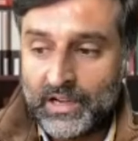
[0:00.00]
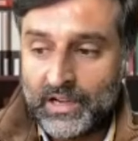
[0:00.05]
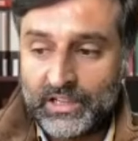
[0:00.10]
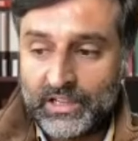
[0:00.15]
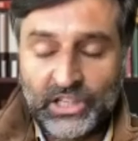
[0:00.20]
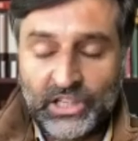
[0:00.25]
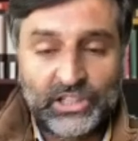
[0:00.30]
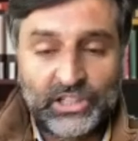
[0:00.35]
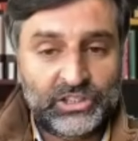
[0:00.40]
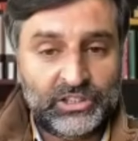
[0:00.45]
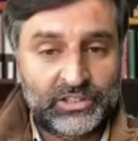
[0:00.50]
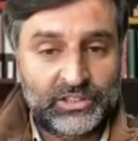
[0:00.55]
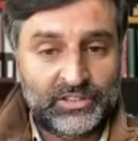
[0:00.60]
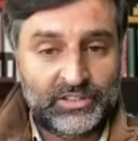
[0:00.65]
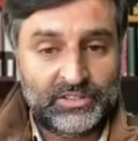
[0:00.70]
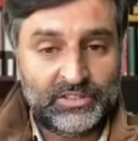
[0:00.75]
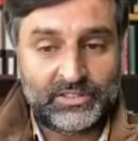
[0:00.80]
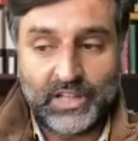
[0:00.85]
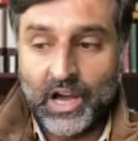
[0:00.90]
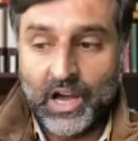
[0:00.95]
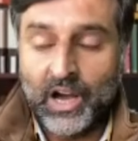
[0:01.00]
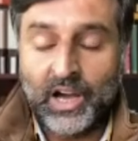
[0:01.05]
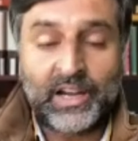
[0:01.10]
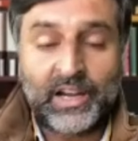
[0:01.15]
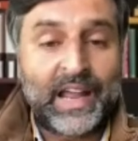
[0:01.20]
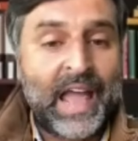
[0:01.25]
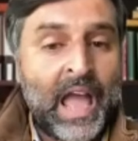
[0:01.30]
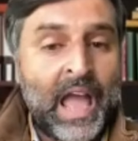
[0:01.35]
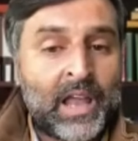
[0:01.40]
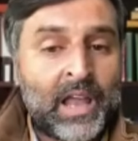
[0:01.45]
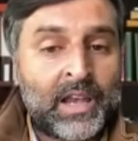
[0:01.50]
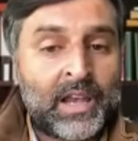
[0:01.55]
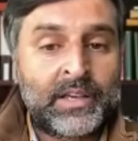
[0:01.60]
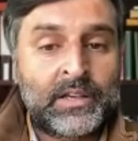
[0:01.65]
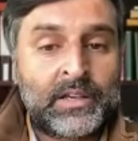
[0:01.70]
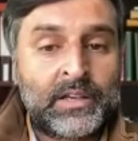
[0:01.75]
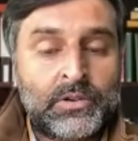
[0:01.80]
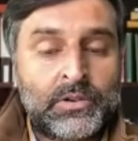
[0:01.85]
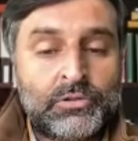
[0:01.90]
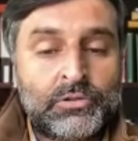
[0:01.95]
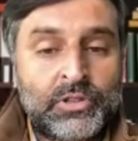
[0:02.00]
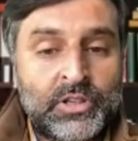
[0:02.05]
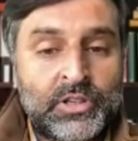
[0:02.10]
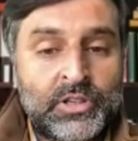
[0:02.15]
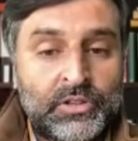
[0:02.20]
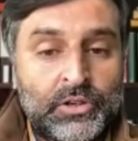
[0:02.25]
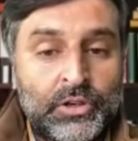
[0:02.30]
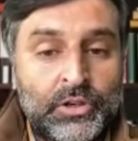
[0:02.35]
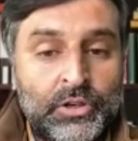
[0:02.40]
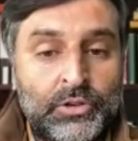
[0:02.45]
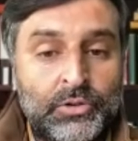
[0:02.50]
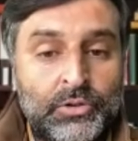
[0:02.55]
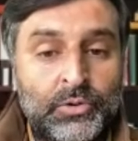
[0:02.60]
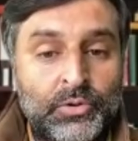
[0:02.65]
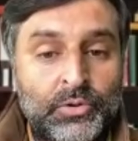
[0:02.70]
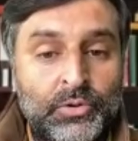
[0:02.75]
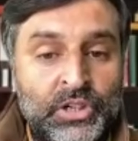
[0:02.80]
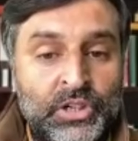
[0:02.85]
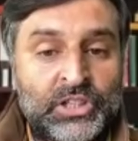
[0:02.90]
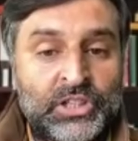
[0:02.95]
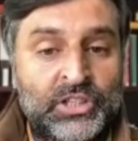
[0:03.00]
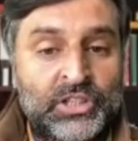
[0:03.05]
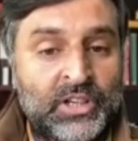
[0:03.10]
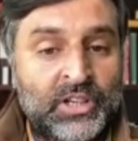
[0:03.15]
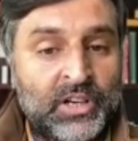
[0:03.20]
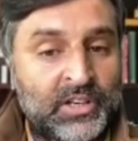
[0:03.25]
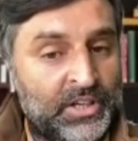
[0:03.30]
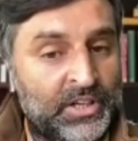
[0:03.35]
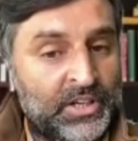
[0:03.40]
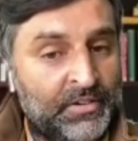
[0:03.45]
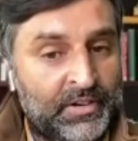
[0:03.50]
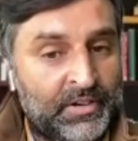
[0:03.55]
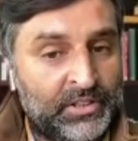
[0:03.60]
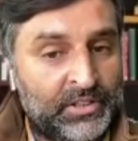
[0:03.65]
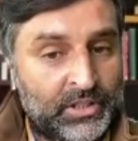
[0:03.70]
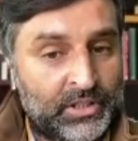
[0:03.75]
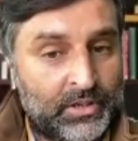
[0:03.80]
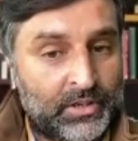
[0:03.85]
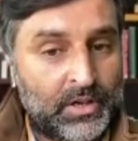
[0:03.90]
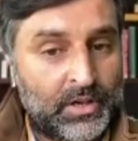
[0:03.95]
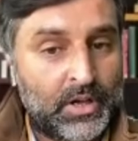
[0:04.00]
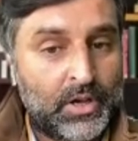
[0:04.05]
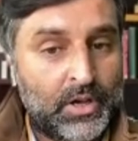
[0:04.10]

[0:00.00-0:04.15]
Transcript: Teachers are alien to this new digital generation.